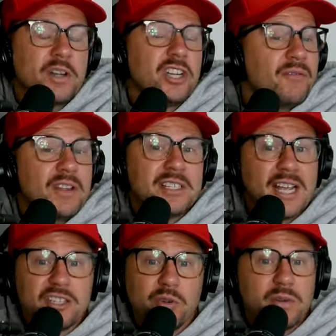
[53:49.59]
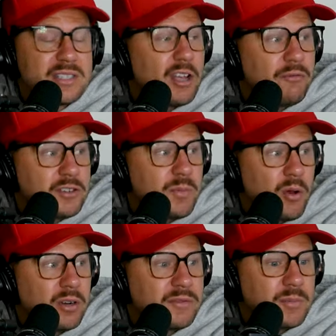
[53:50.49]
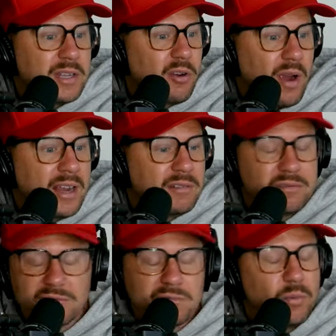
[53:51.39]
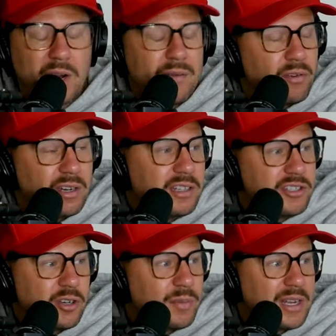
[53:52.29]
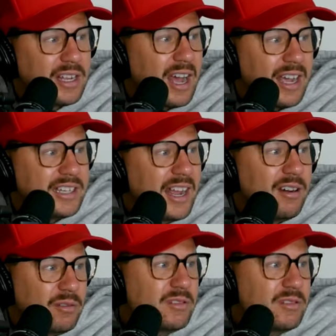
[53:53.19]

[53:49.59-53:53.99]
Which if it takes you a selfish motive to be great, whatever, at least you're being kind now.